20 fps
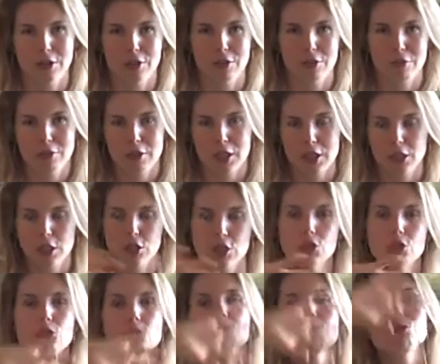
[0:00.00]
you know, in
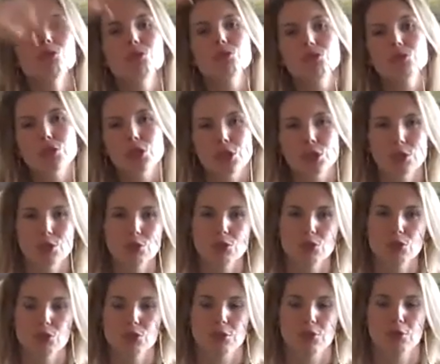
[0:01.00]

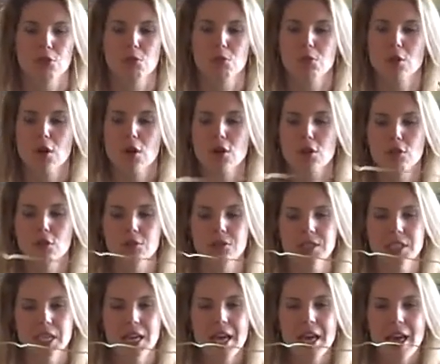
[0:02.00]
huge sort of
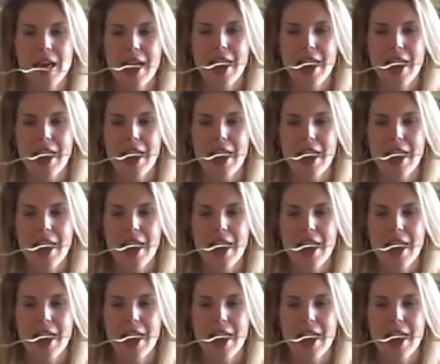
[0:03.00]
groves.